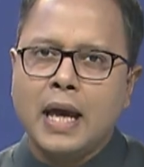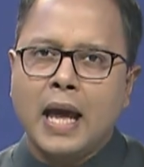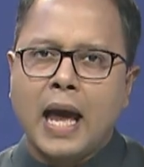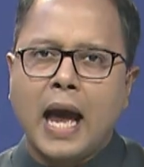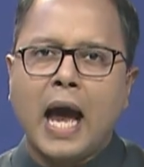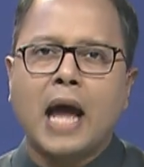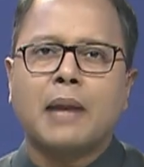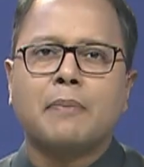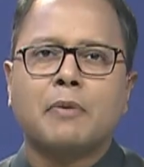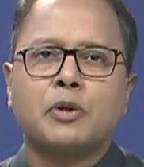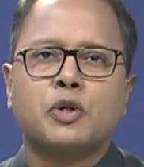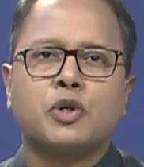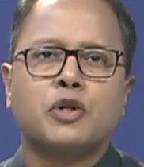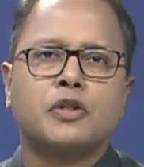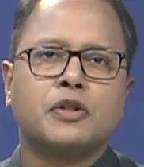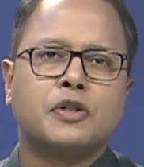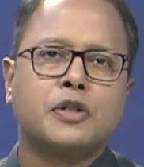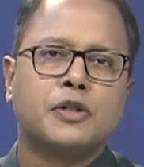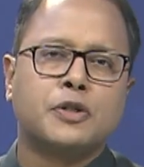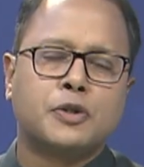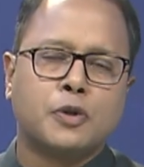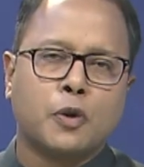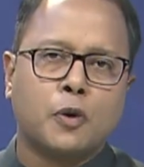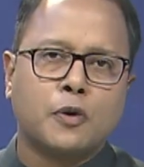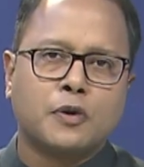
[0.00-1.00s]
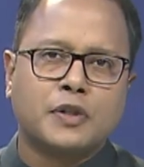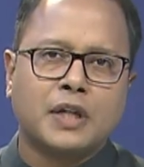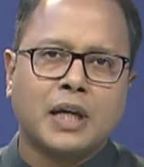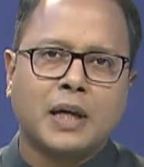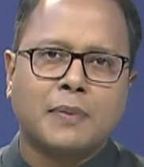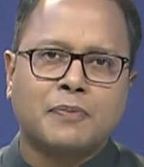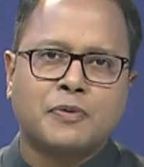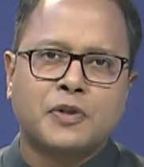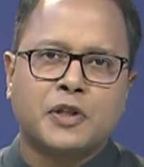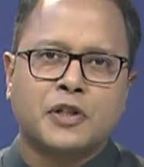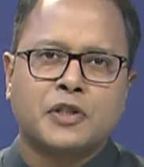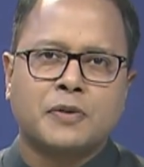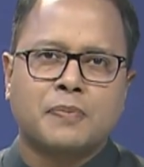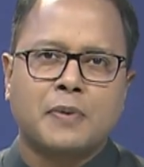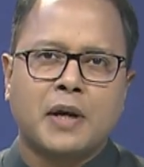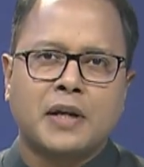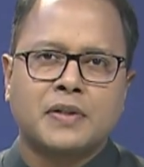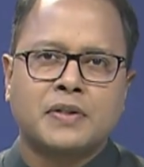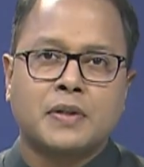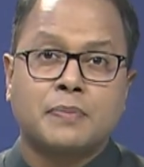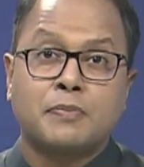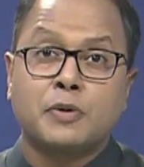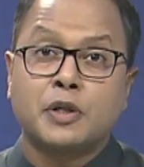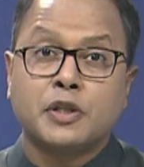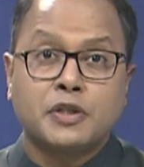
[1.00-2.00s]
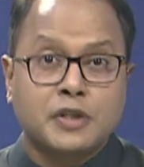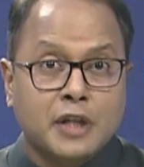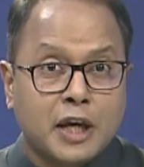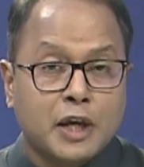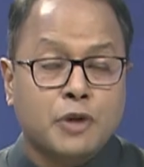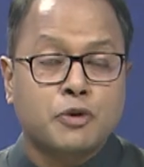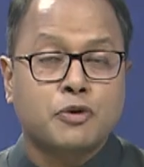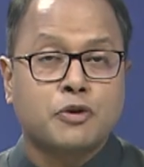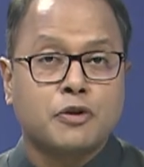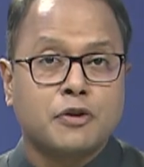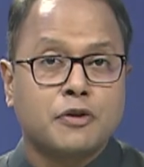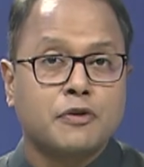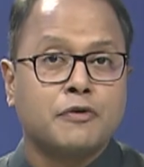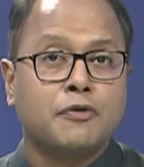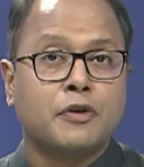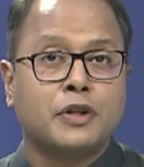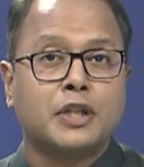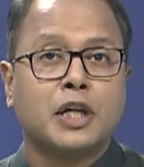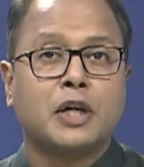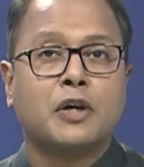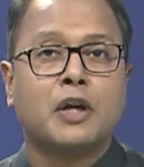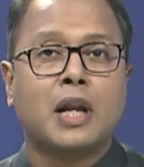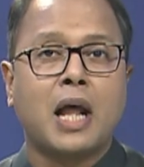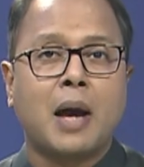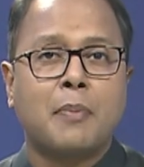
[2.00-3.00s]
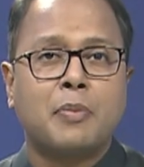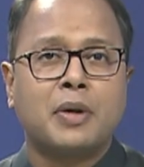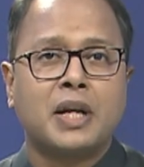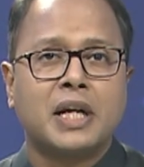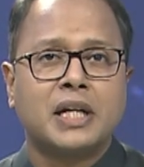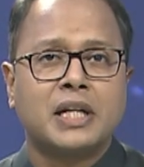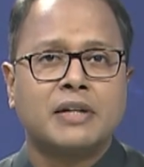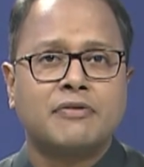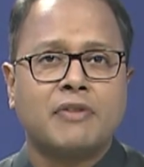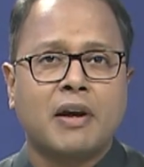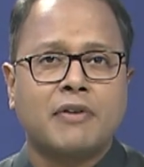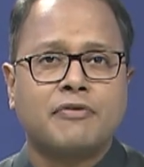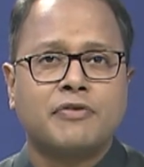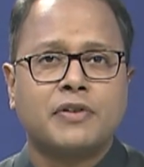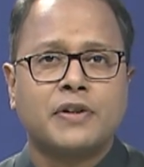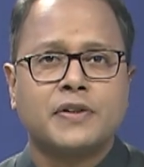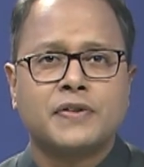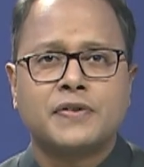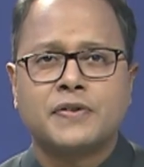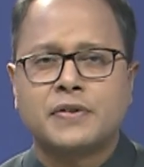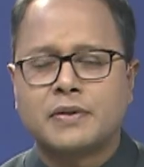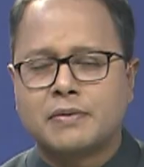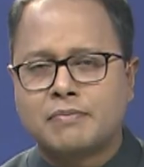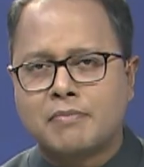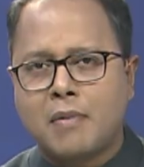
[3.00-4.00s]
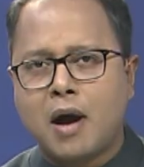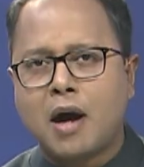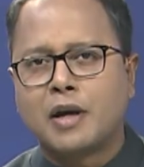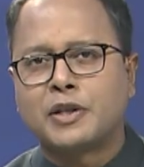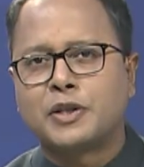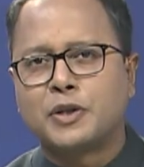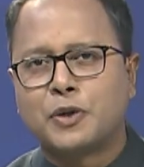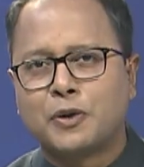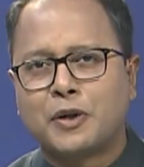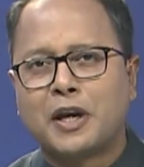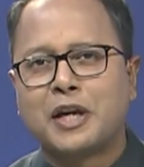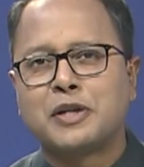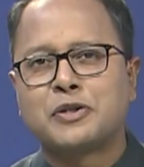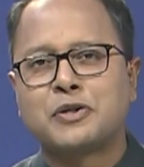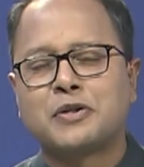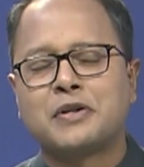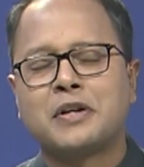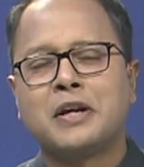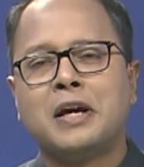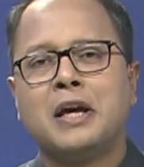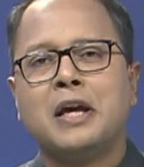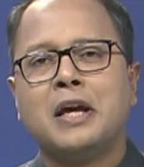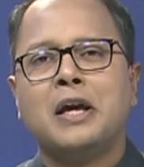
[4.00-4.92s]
and mission control teams expressed appreciation for their collaborative efforts and marked the occasion